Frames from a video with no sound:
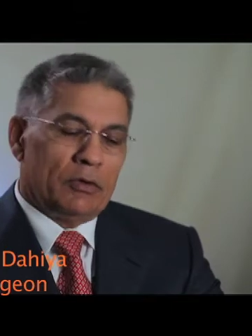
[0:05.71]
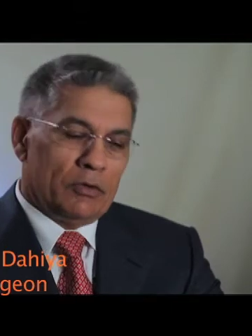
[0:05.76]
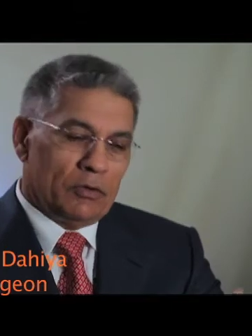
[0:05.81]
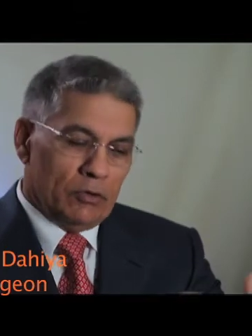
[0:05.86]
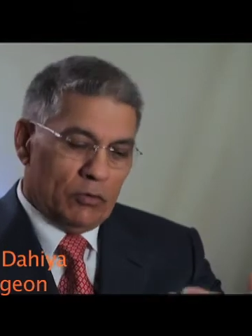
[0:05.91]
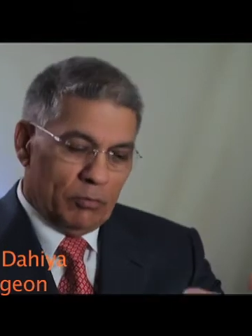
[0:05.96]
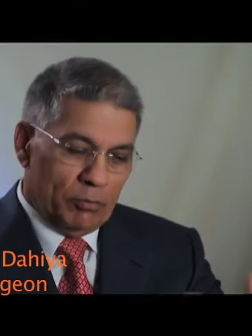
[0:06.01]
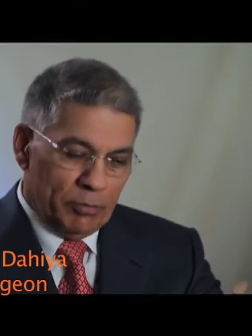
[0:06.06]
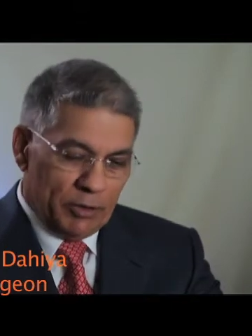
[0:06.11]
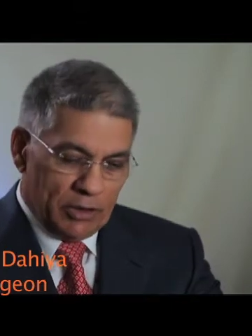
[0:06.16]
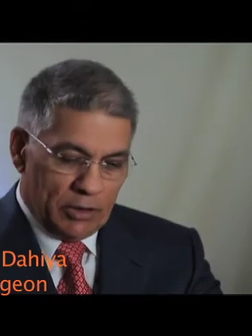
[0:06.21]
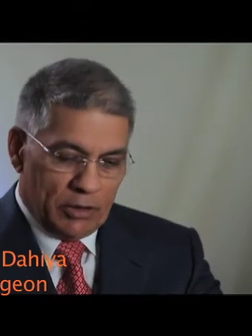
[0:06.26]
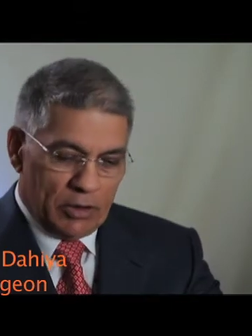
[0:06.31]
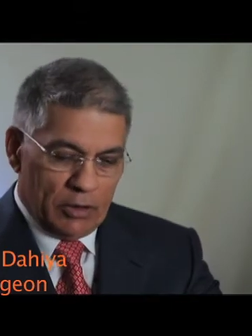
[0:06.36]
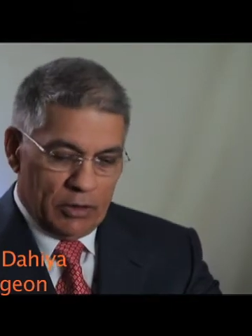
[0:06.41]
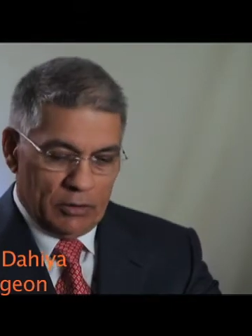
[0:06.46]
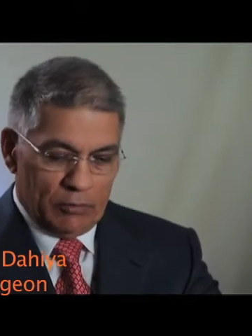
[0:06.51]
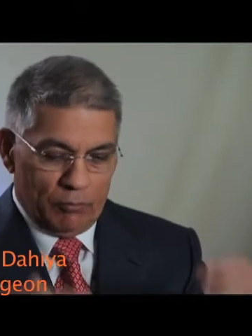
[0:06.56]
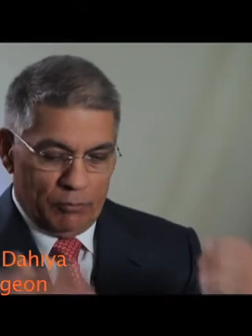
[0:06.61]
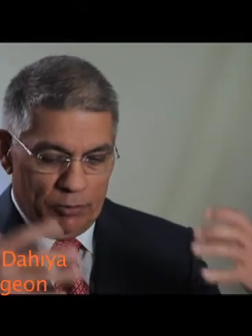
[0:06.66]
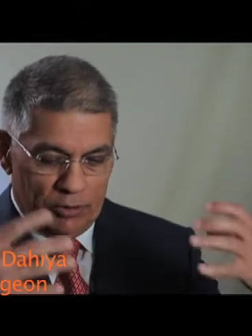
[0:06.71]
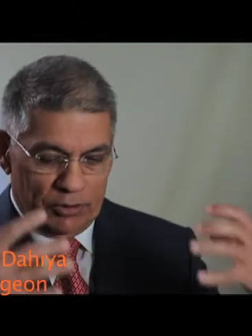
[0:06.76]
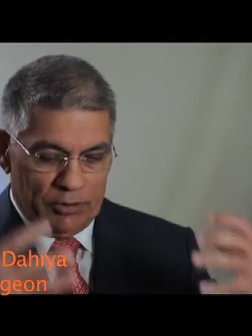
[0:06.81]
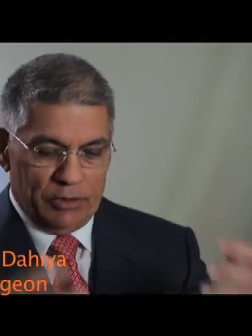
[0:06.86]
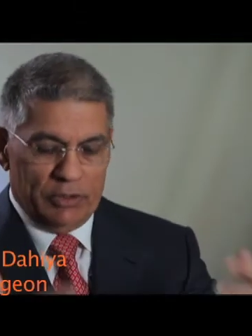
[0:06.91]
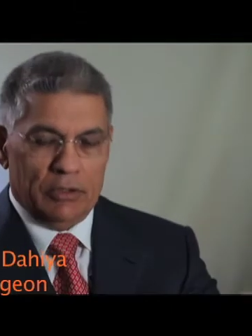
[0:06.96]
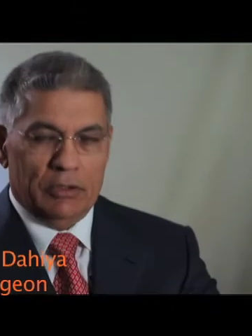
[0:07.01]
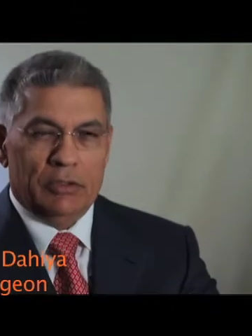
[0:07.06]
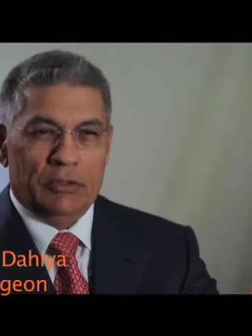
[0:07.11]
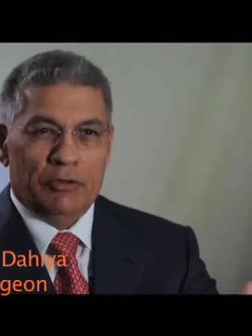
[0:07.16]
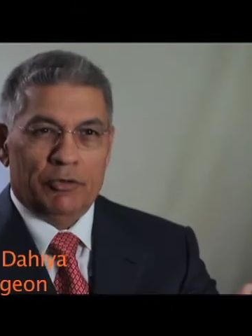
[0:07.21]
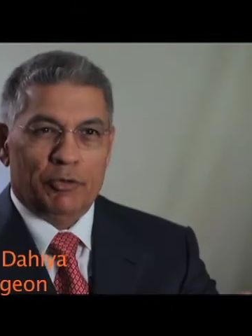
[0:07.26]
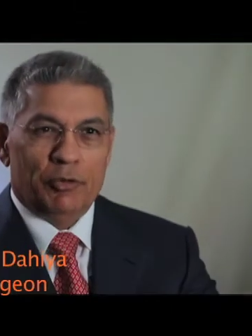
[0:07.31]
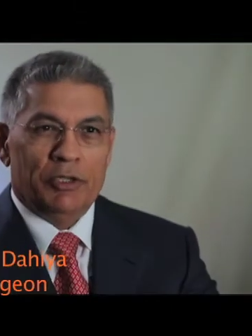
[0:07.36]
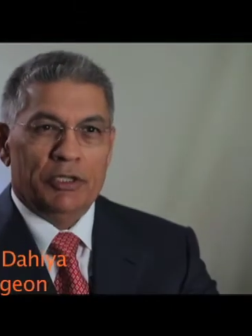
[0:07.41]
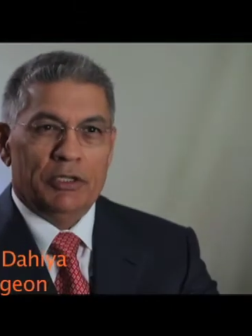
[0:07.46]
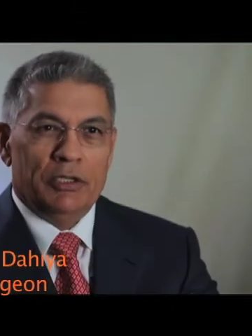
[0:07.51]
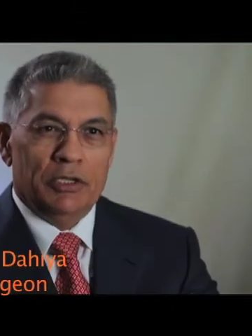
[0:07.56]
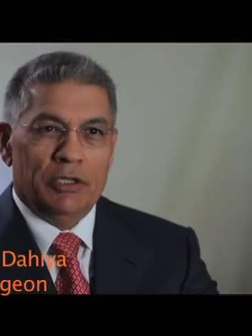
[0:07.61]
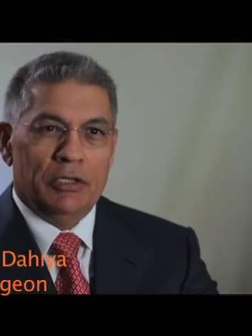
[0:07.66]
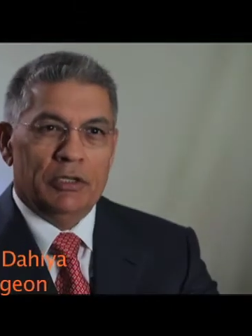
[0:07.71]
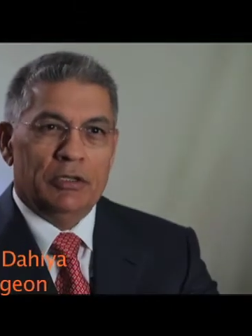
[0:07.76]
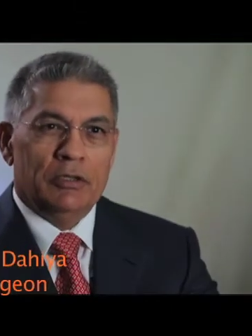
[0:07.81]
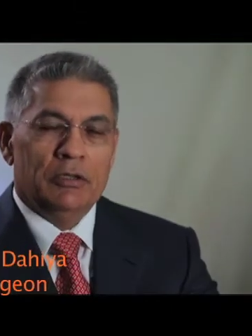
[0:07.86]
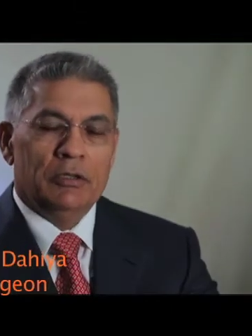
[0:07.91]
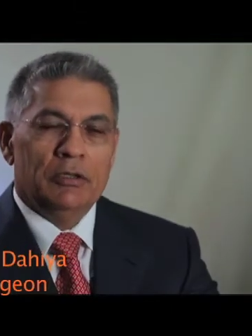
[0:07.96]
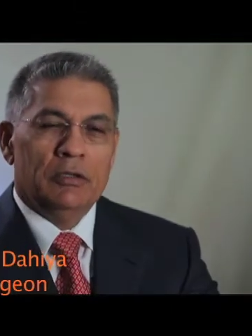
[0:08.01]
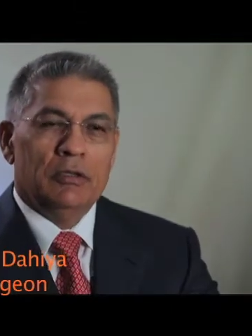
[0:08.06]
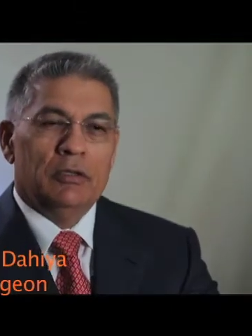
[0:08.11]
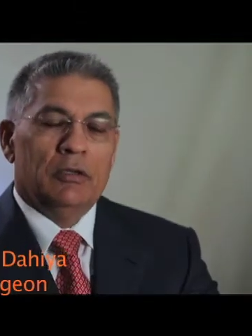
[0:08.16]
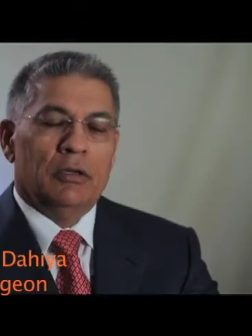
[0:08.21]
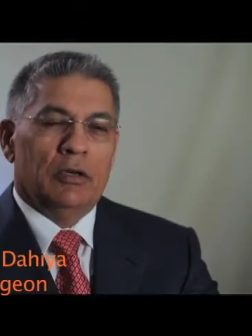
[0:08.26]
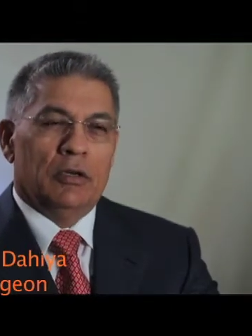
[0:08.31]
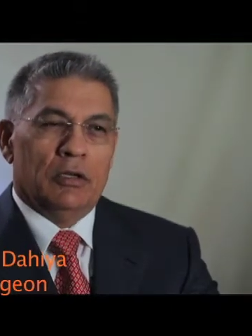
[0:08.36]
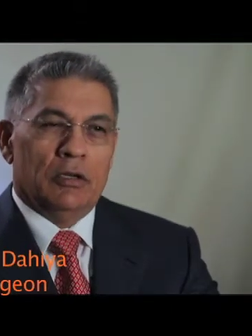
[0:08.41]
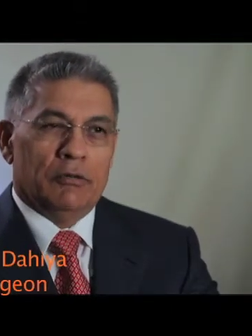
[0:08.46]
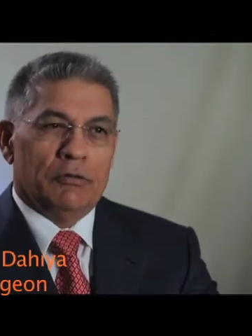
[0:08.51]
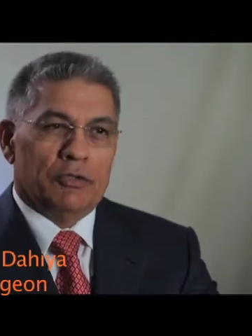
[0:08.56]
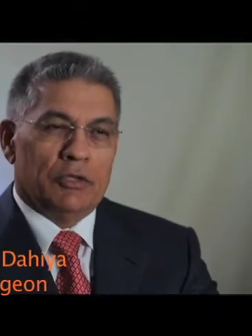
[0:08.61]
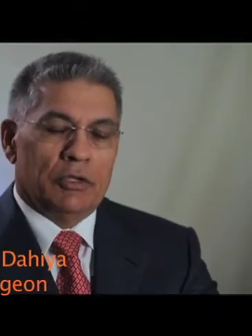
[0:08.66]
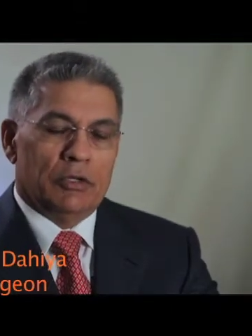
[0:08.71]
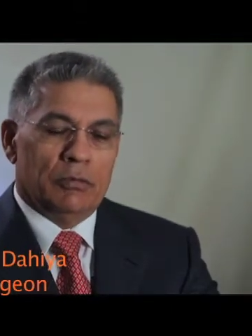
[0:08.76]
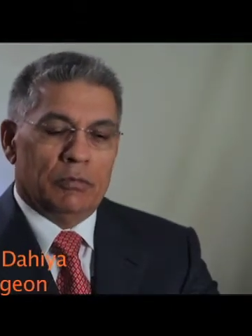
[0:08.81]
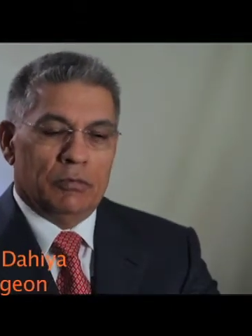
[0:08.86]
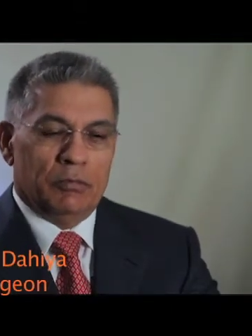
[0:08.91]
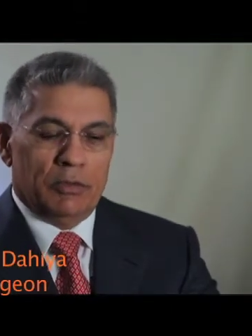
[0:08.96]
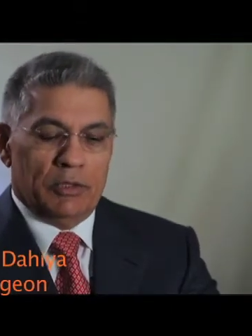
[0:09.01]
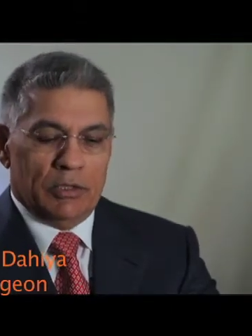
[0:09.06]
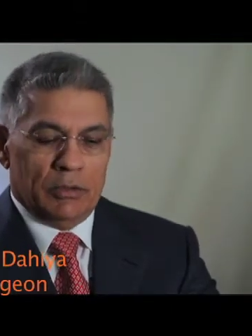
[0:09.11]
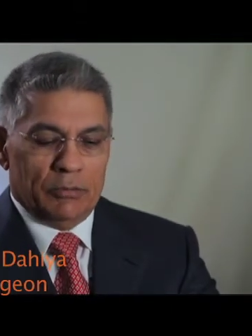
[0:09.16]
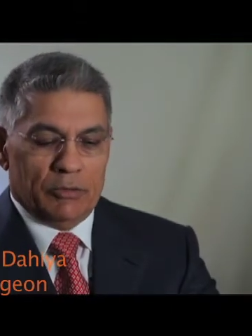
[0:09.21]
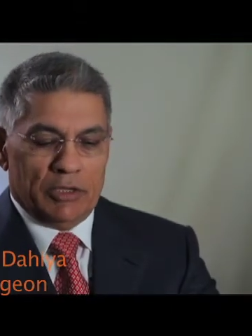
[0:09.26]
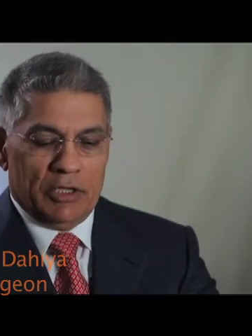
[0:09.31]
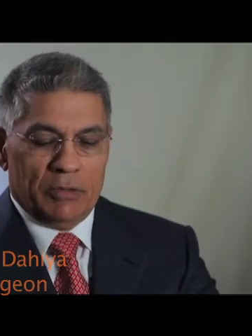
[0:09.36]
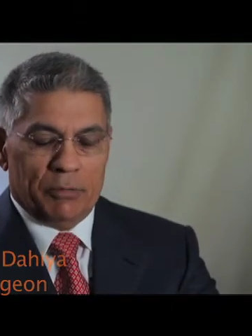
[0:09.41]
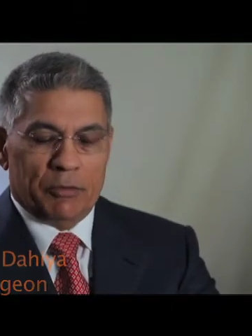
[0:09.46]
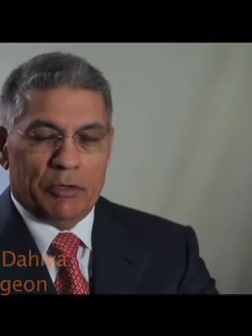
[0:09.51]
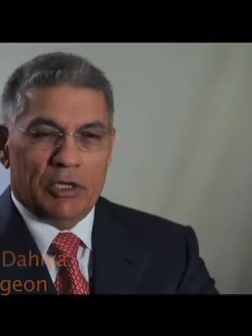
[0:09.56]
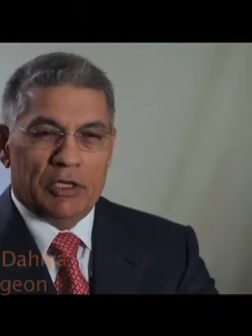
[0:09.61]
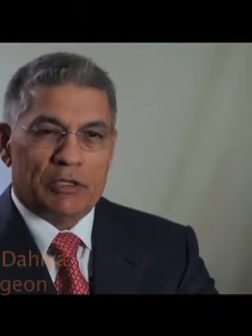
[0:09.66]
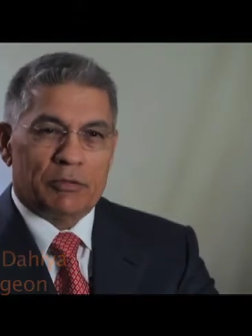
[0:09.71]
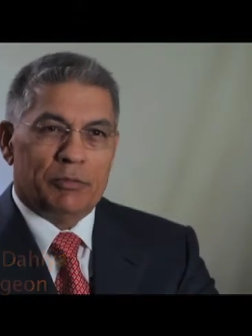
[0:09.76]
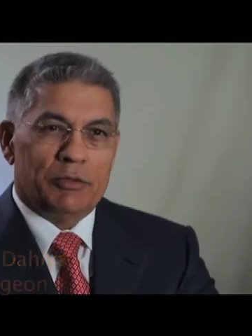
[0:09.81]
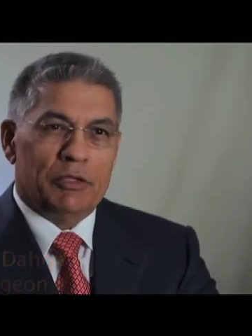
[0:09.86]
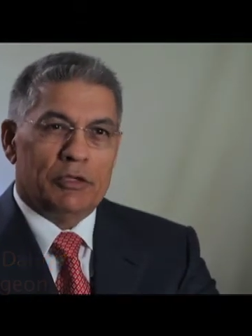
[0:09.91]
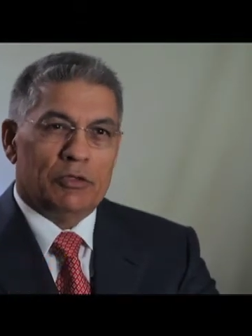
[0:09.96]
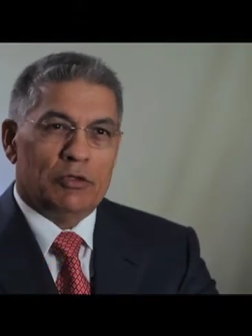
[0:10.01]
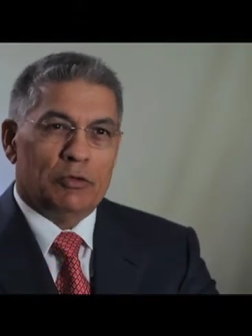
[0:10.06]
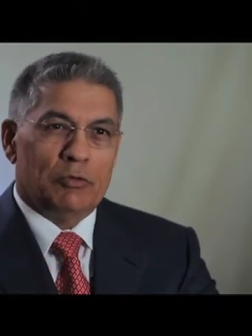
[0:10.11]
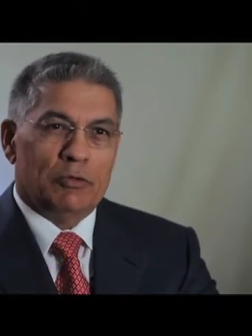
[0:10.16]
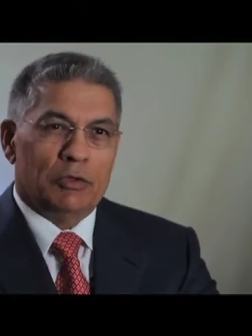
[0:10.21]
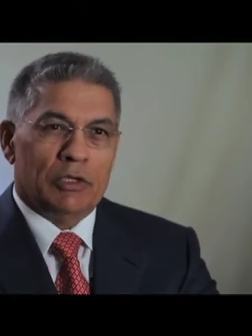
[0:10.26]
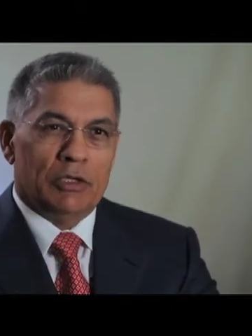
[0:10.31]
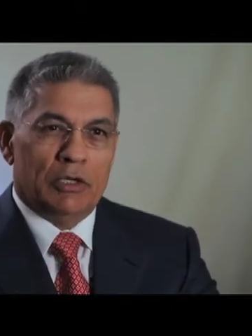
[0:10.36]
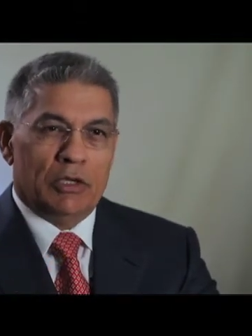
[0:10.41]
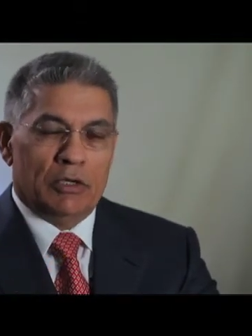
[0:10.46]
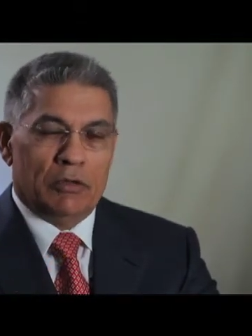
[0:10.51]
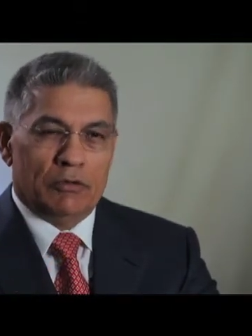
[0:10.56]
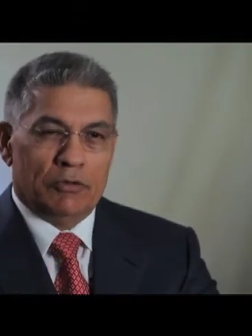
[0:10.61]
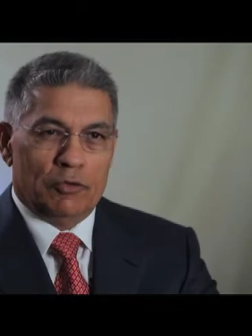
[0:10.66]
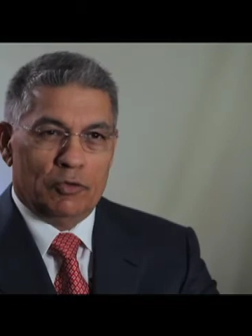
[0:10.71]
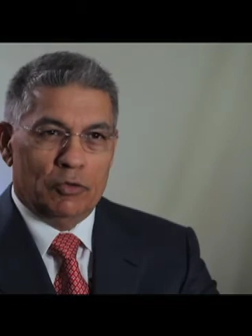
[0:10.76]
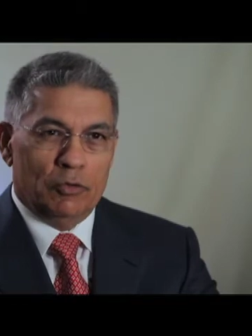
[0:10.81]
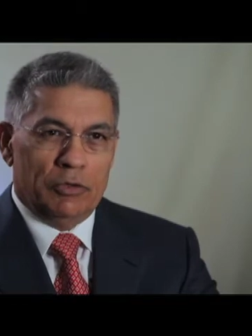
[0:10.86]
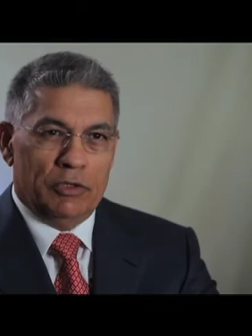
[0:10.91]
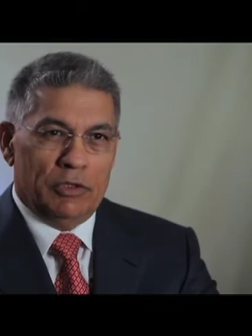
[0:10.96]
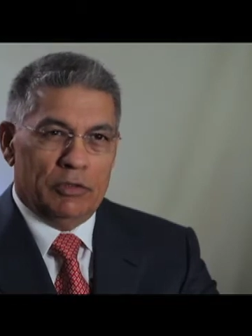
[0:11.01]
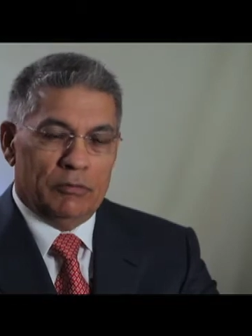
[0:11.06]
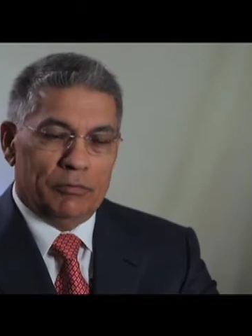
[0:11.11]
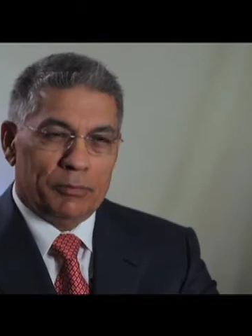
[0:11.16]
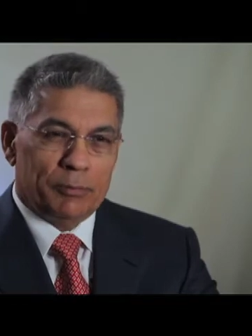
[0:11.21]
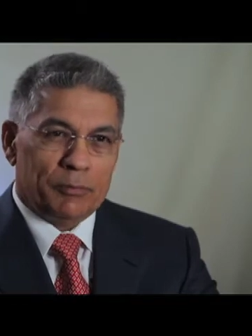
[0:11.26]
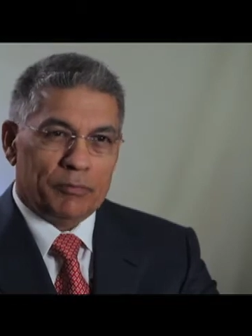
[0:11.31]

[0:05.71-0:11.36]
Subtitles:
So big cut, we see the 3D, all of a sudden becomes laparoscopy, so we are now 2D,